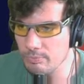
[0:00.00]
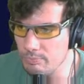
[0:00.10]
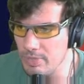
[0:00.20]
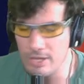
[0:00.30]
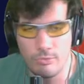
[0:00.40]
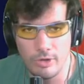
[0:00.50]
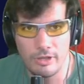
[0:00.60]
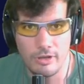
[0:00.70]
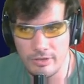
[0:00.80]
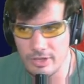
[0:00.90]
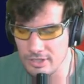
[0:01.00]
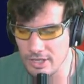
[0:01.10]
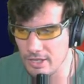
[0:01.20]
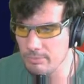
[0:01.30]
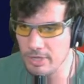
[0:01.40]
being really good at this
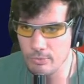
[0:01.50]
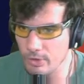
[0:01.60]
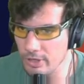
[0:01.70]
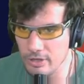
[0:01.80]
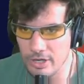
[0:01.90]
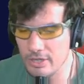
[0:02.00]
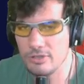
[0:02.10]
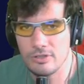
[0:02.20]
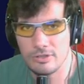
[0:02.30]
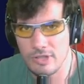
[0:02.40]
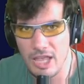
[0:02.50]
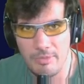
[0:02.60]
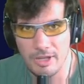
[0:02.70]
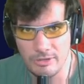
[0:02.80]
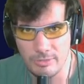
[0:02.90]
and being really good at
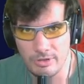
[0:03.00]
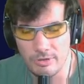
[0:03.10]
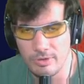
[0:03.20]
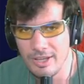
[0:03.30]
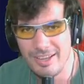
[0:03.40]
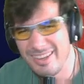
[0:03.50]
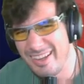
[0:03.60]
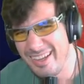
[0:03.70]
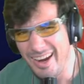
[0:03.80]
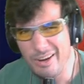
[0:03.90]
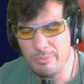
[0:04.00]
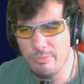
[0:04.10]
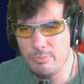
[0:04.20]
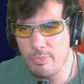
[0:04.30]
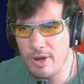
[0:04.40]
aiming in Splatoon. And
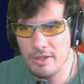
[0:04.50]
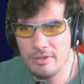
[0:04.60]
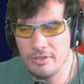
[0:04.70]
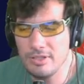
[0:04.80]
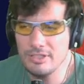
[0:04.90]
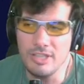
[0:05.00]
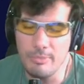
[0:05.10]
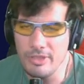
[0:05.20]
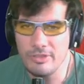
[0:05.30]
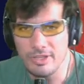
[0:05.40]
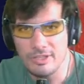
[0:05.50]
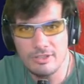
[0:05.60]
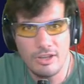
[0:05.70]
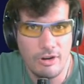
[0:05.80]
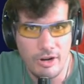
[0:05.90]
some of the things
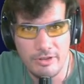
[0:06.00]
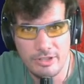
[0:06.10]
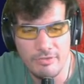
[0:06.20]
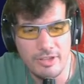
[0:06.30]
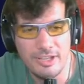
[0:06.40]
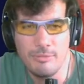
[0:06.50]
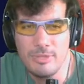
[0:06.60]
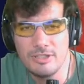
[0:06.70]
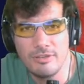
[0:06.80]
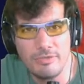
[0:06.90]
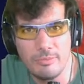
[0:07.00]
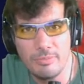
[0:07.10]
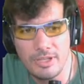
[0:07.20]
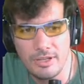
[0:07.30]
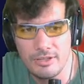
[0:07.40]
are definitely going to be different,
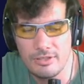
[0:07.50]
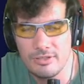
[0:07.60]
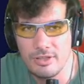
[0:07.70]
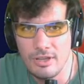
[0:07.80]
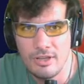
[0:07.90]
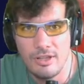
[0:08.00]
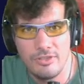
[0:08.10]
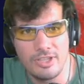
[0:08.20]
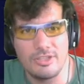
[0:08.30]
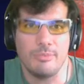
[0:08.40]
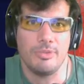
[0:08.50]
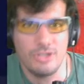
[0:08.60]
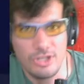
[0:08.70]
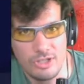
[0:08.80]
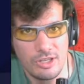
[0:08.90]
because things like
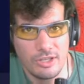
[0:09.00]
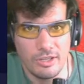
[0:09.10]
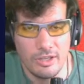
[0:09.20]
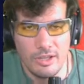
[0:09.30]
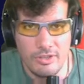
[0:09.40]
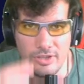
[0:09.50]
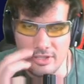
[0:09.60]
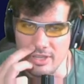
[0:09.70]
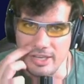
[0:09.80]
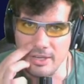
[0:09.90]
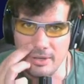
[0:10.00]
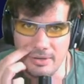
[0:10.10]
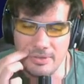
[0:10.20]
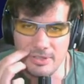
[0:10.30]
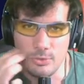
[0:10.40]
positioning, things like
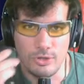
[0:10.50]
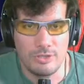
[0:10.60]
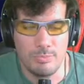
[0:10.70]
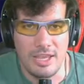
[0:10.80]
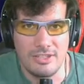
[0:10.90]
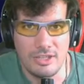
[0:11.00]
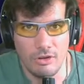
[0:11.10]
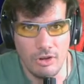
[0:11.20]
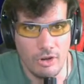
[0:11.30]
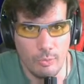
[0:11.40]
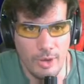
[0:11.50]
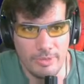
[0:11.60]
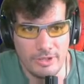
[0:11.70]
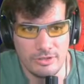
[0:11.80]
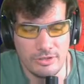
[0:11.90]
the sort of spacing on
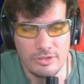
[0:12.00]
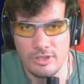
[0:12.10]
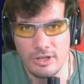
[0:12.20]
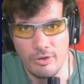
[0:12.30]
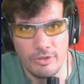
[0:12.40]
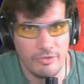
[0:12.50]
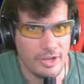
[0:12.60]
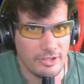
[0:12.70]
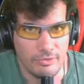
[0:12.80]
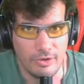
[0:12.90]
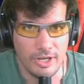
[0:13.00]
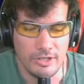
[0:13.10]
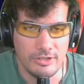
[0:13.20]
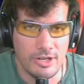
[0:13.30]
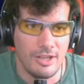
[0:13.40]
weapons, the effective
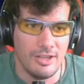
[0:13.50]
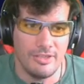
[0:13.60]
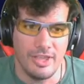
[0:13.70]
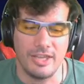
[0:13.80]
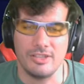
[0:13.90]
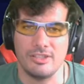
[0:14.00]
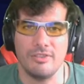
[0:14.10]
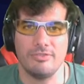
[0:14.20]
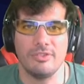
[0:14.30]
range, that kind of stuff.